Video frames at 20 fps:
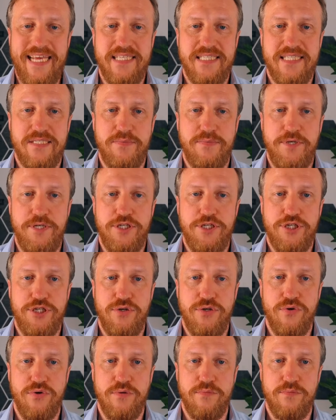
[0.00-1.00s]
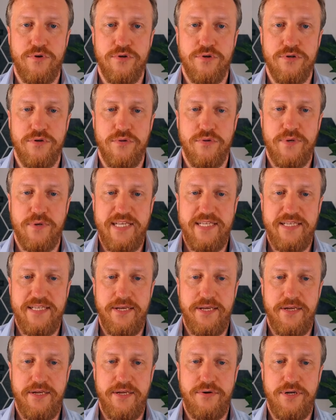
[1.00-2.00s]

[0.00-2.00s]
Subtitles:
switch your model right here